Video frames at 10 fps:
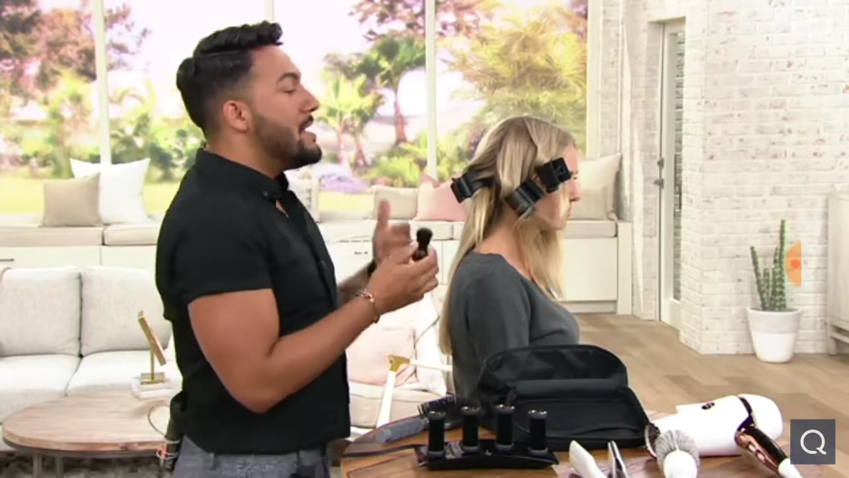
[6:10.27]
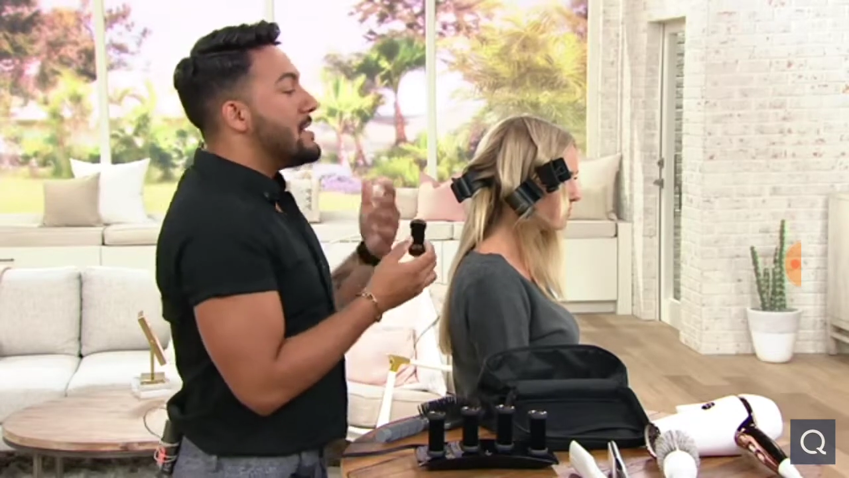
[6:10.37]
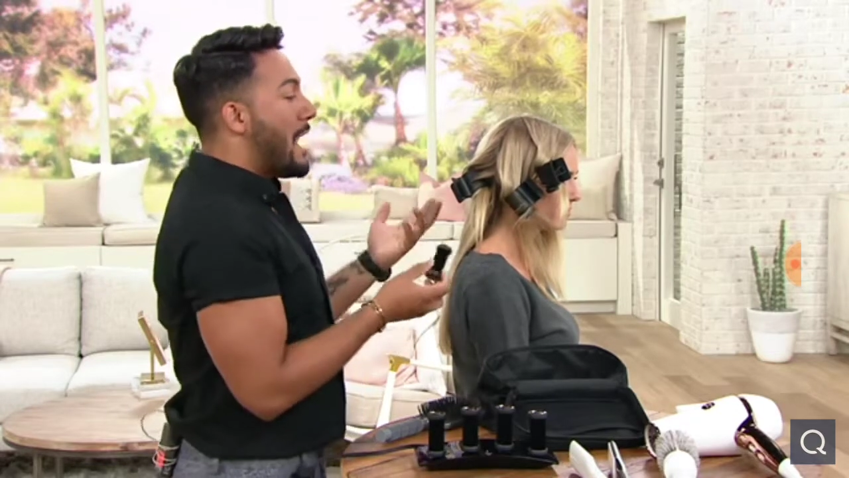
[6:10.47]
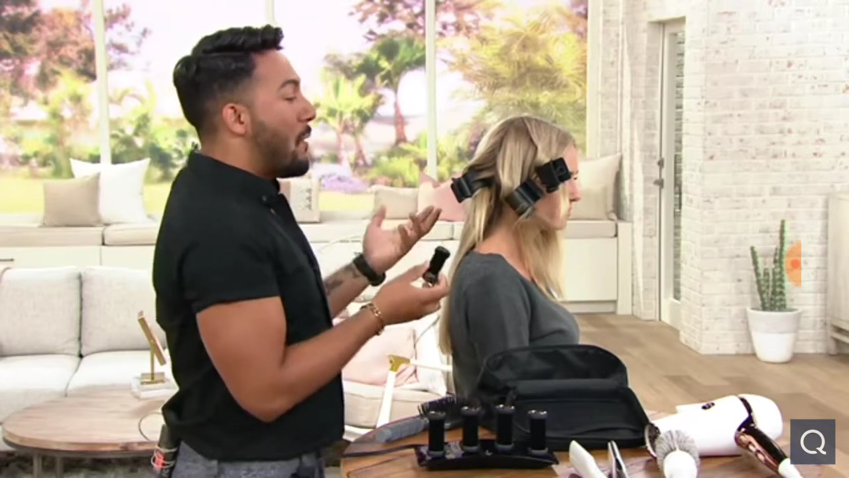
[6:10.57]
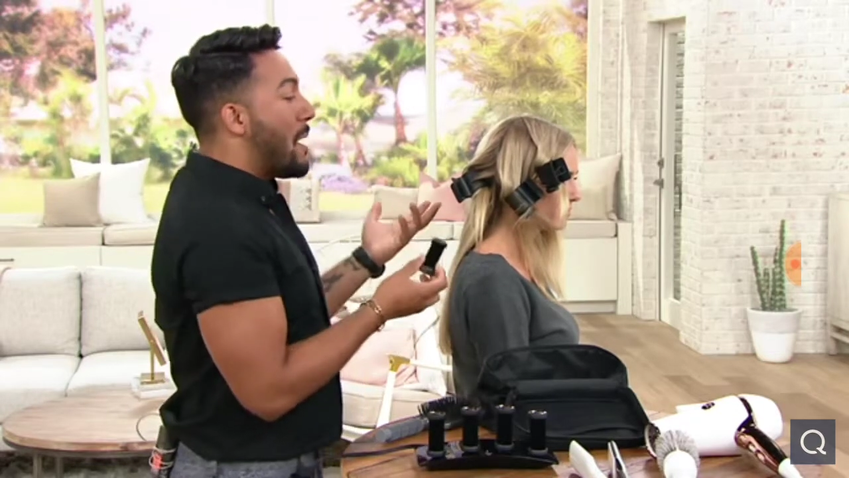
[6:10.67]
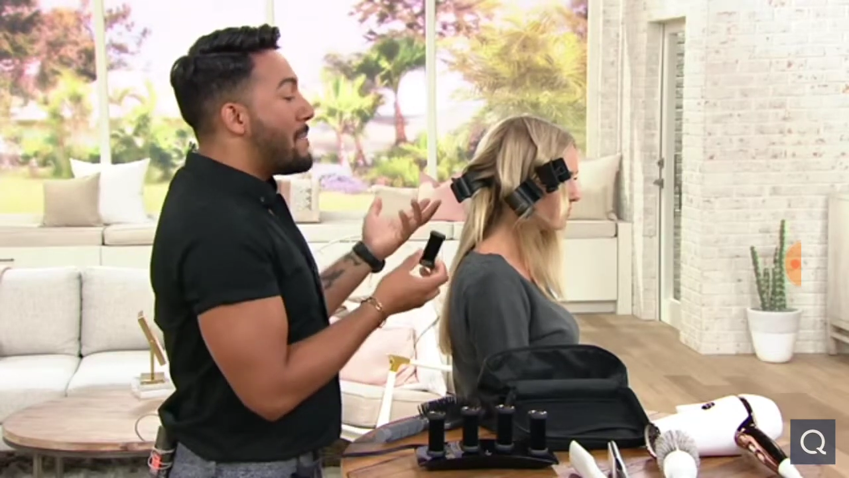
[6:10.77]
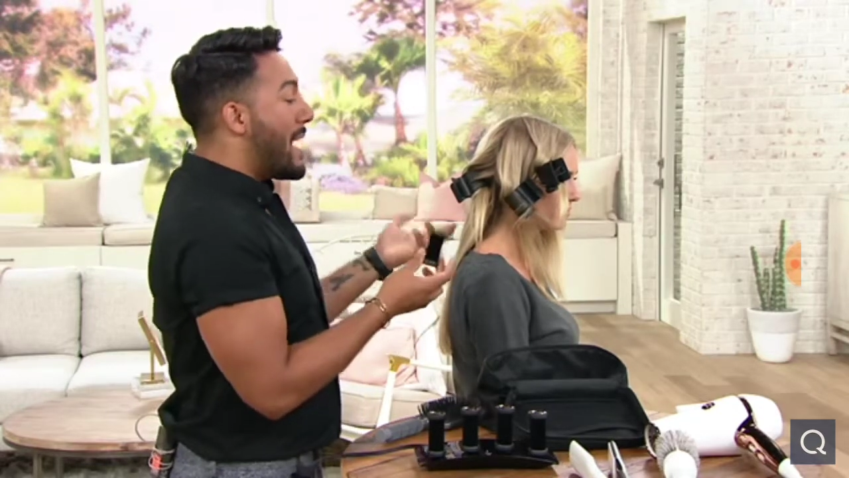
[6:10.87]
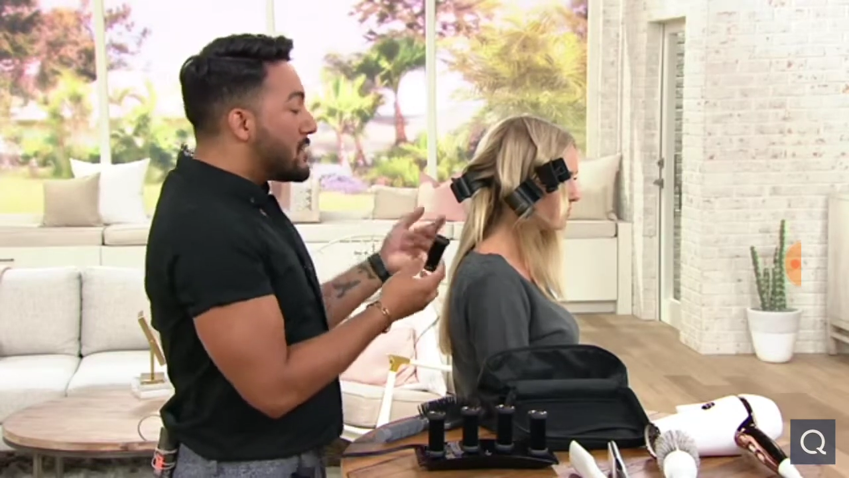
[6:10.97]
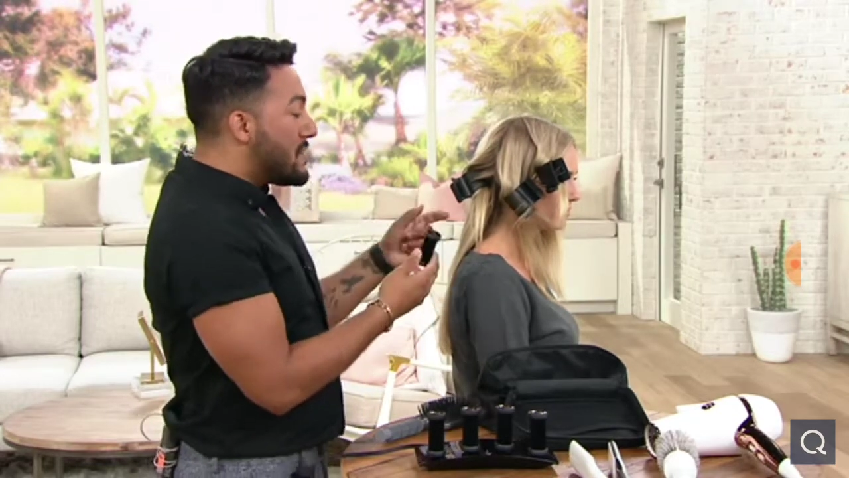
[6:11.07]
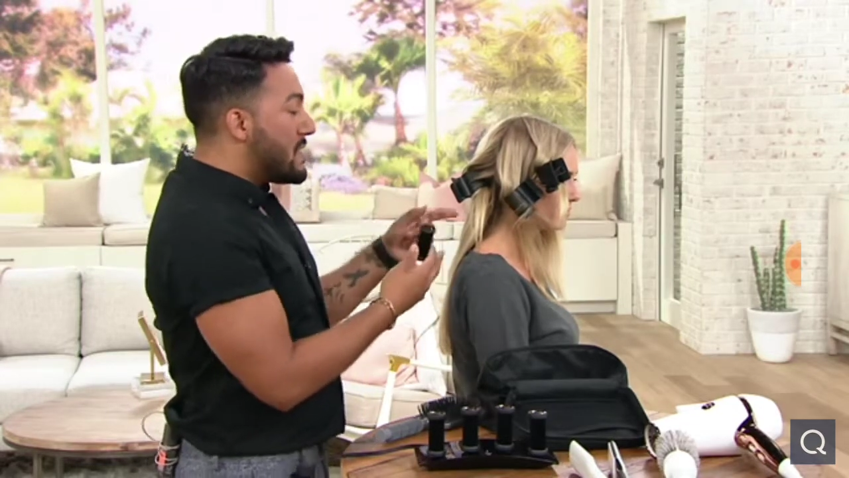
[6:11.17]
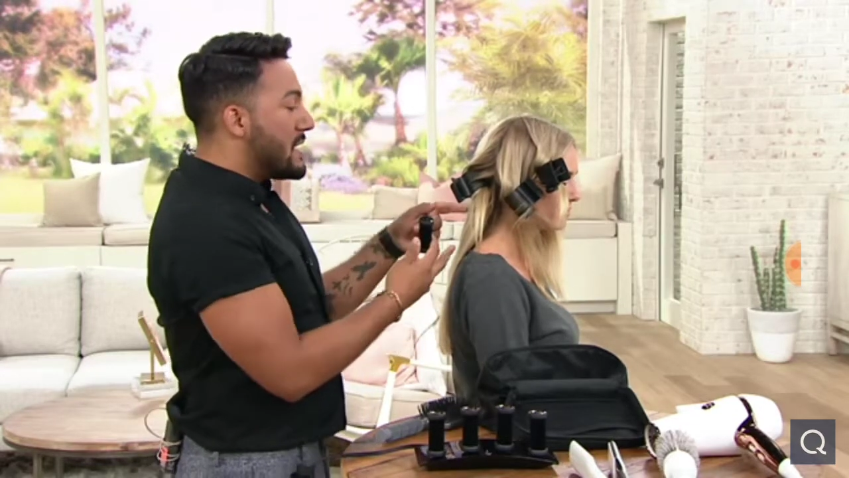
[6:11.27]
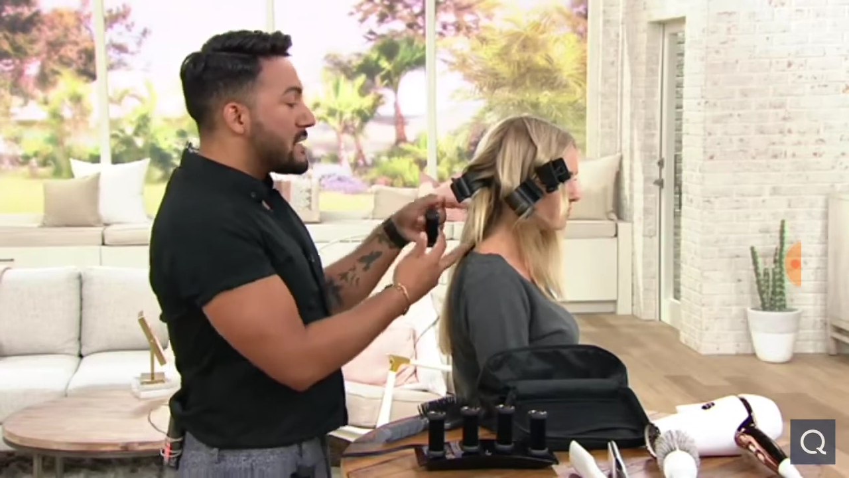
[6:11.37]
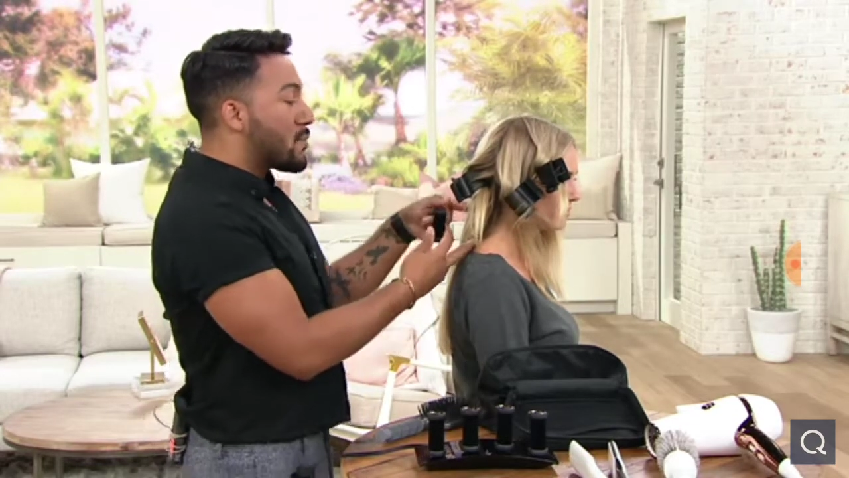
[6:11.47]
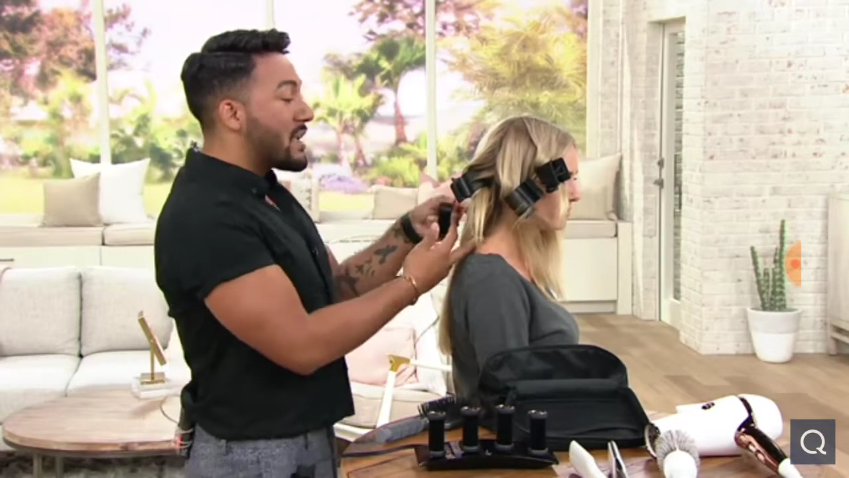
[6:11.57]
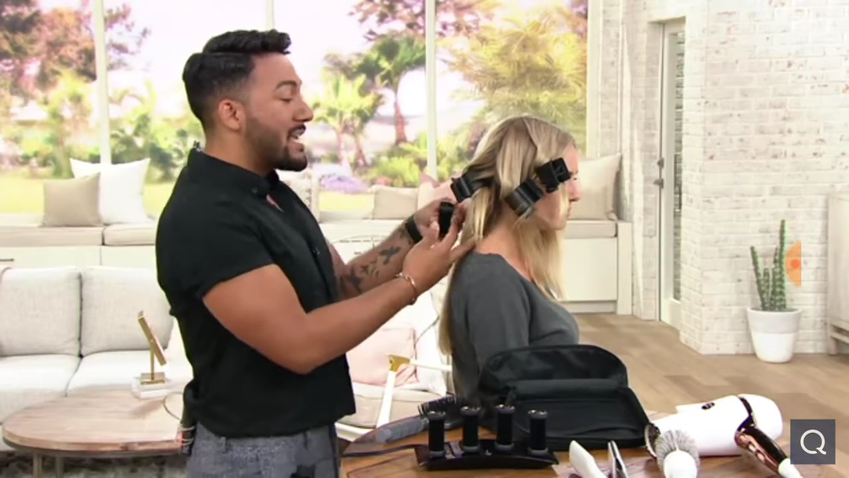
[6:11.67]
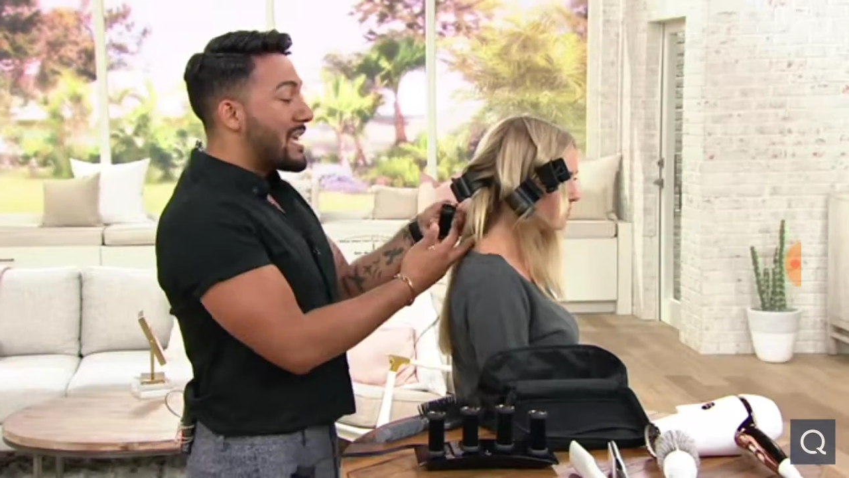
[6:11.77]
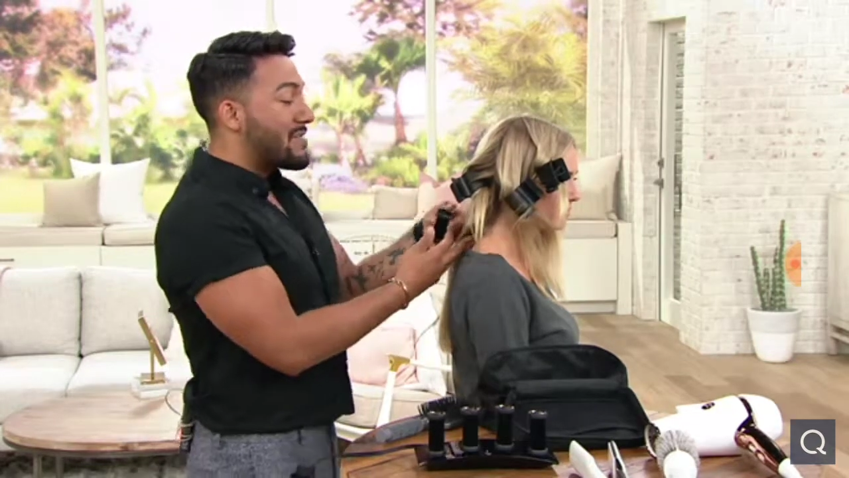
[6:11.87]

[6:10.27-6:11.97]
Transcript: Now, imagine this. We're going